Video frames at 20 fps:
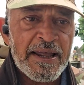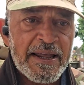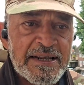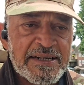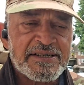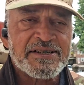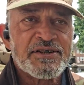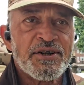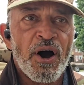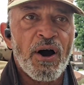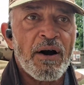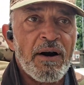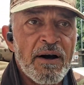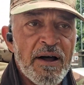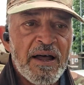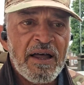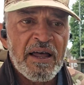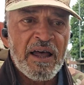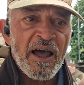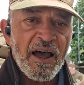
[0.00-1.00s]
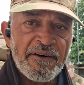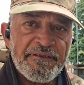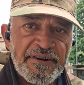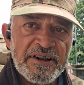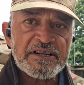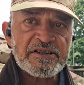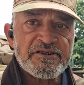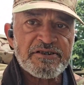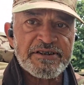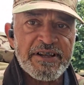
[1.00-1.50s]
It's not a
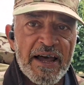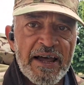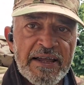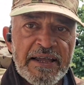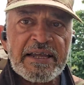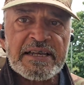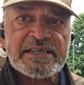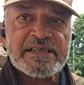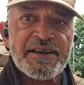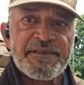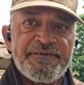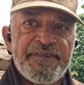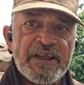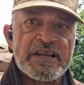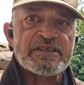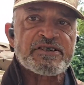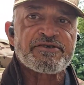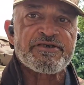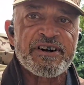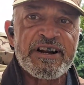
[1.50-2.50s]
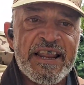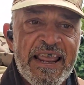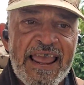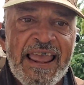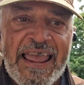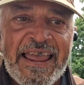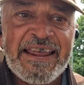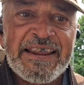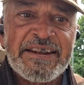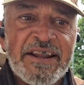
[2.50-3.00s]
Victory Day, it's a victory
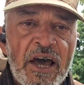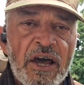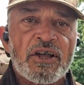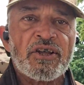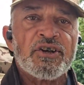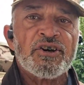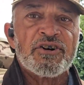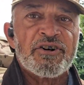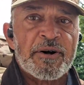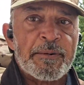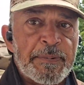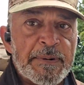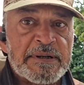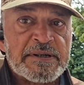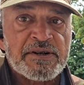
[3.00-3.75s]
in Europe.